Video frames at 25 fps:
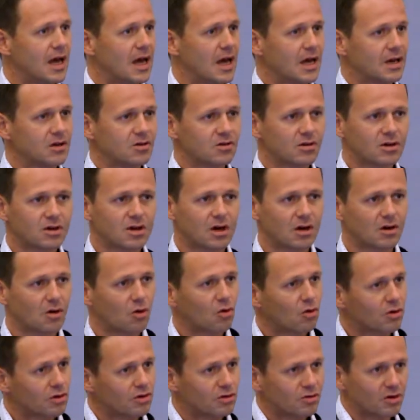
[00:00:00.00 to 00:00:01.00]
enter a car,
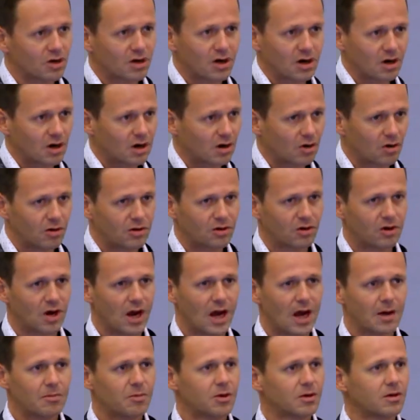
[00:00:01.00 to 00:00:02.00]
order a car on your
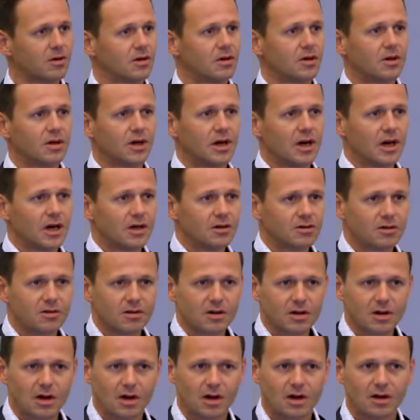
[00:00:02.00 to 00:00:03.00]
app, enter the
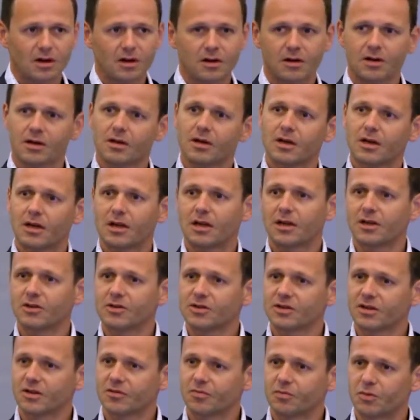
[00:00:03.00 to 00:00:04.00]
car, let
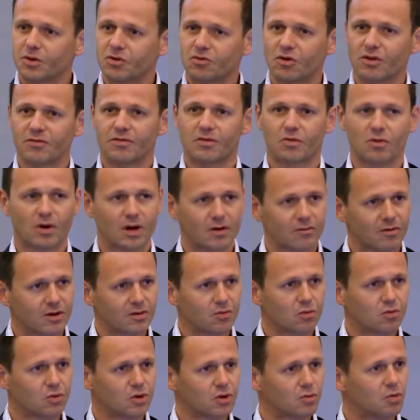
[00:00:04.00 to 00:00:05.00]
yourself be driven wherever
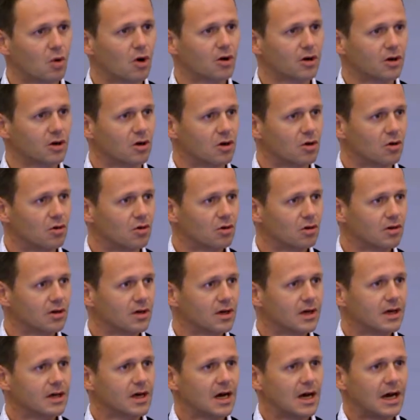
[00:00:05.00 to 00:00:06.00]
you want to go,
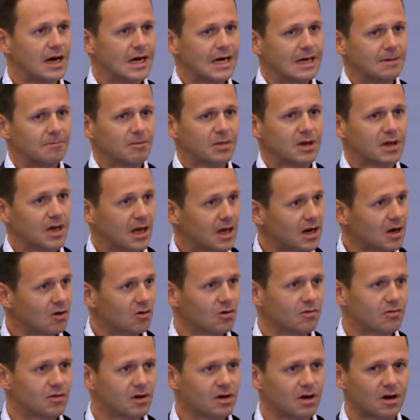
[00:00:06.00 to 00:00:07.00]
get out
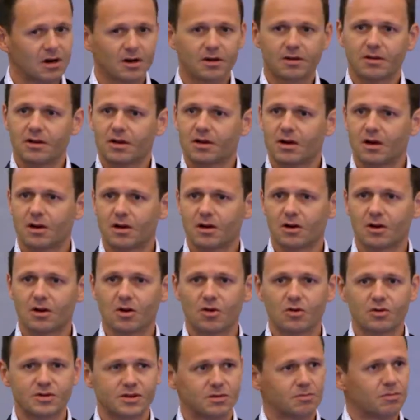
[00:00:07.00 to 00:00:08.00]
of the car, and the car
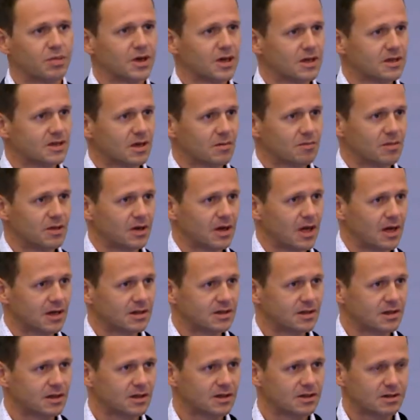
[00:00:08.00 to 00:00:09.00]
goes and picks up the
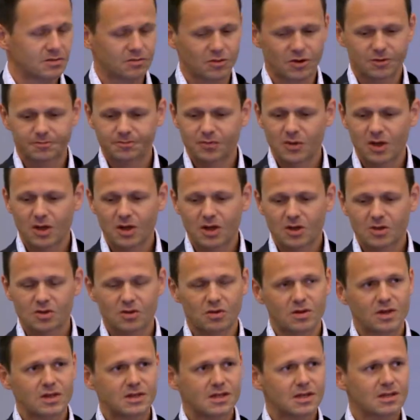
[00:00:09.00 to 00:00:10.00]
next customer.
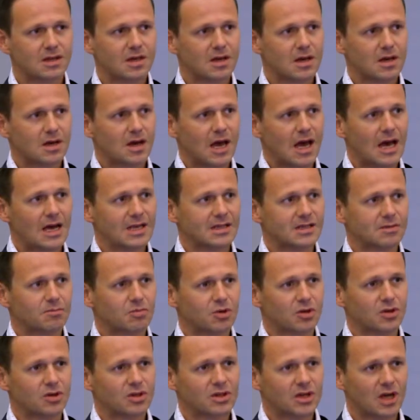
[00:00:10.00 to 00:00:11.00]
So this has a
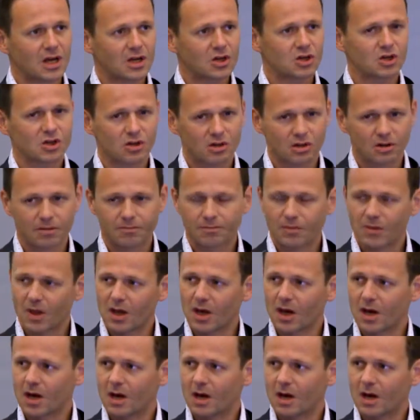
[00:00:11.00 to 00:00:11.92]
potential